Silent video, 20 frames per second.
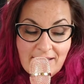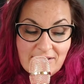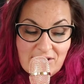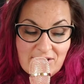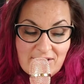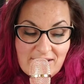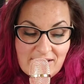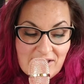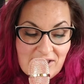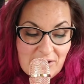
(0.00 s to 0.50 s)
She
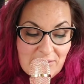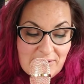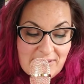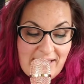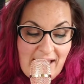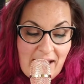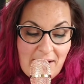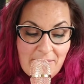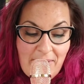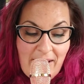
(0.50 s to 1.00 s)
said she
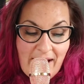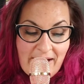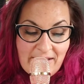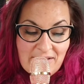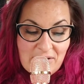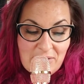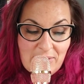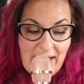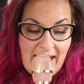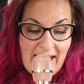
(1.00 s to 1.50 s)
was getting
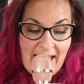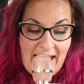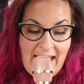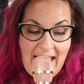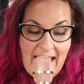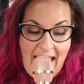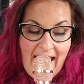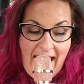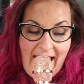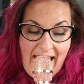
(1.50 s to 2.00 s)
back to it,
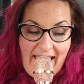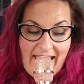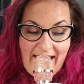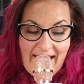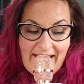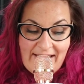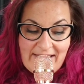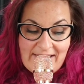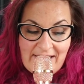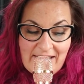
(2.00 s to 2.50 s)

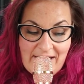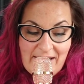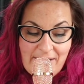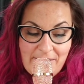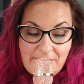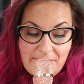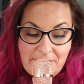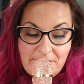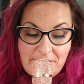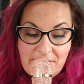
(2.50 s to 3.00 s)
and
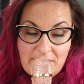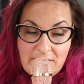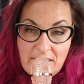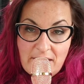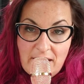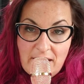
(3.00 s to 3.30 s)
um,